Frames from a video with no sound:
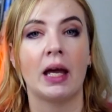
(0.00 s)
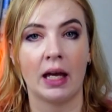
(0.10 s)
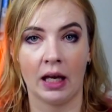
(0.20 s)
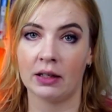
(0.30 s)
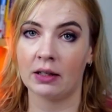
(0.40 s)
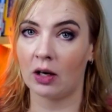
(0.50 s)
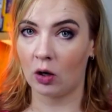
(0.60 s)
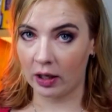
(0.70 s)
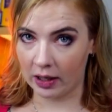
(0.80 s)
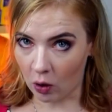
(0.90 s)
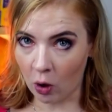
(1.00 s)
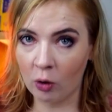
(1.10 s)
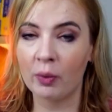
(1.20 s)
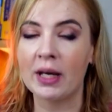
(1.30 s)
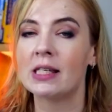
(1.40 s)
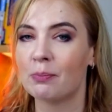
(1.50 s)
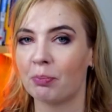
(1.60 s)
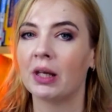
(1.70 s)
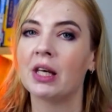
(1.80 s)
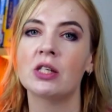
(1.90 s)
And always
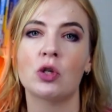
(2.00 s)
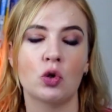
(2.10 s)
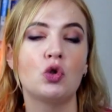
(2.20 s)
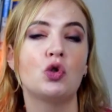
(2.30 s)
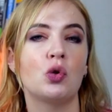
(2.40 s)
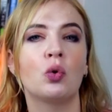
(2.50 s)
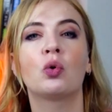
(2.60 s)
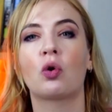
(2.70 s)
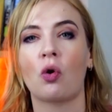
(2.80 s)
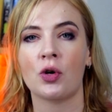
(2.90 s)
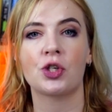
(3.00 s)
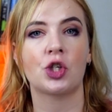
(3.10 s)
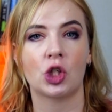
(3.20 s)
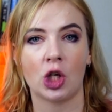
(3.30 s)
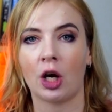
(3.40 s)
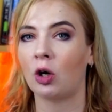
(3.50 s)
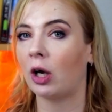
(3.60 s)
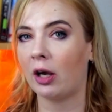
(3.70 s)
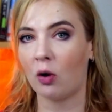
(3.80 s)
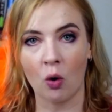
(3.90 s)
please do cross-check
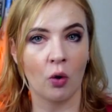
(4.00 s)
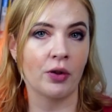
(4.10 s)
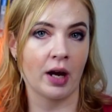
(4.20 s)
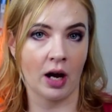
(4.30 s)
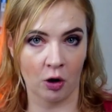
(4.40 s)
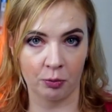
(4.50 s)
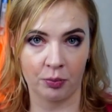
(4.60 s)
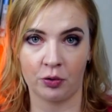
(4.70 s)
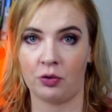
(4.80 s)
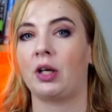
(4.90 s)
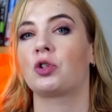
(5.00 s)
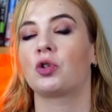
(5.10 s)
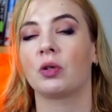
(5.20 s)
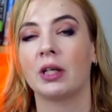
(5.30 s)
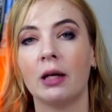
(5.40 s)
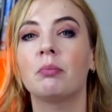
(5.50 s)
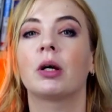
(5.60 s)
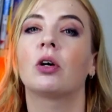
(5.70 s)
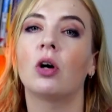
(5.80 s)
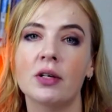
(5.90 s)
all the output that you get,
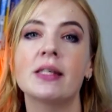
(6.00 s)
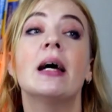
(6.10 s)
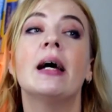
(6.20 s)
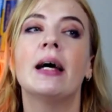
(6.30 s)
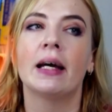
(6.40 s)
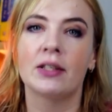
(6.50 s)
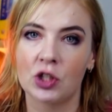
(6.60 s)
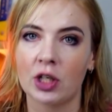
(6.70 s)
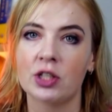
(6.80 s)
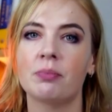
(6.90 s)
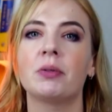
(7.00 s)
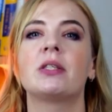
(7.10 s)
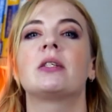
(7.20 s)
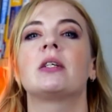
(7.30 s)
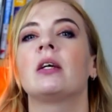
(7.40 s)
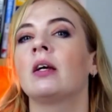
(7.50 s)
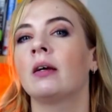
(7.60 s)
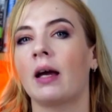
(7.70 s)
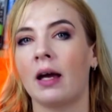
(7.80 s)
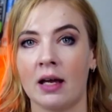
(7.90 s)
because
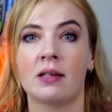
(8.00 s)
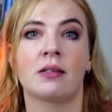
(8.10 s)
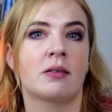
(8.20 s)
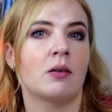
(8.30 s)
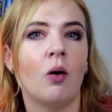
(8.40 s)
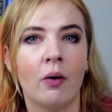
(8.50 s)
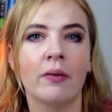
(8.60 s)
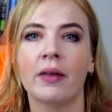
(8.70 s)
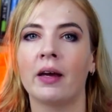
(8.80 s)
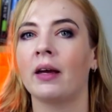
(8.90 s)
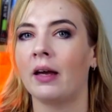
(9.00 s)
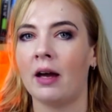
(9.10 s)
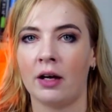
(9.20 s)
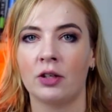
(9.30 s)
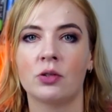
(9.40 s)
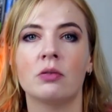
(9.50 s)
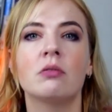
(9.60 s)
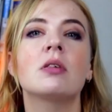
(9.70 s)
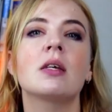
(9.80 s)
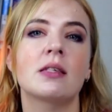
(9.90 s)
ChatGPT, as all the AI
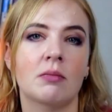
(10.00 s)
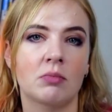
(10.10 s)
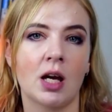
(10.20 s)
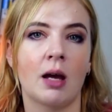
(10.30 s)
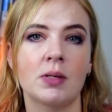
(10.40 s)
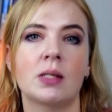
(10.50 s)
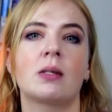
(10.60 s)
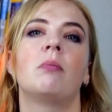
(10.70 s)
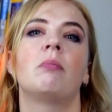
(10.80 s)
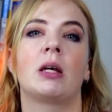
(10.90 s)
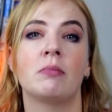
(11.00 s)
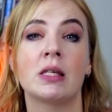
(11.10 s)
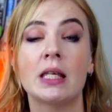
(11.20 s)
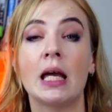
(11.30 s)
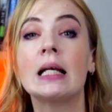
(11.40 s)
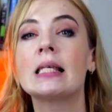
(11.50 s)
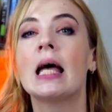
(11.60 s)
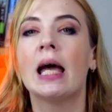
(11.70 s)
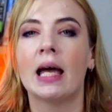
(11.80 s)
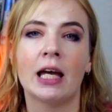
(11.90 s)
tools, sometimes still make mistakes
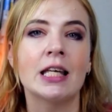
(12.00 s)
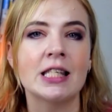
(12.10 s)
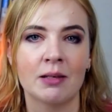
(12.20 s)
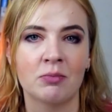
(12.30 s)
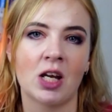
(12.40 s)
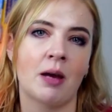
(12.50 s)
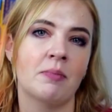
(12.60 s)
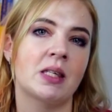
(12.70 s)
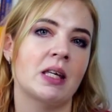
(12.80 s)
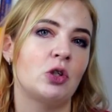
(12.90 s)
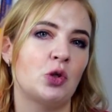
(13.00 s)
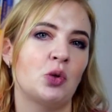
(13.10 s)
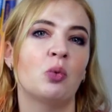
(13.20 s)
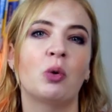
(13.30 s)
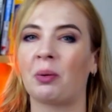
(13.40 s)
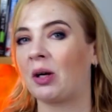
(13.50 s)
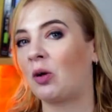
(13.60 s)
and sometimes they do what we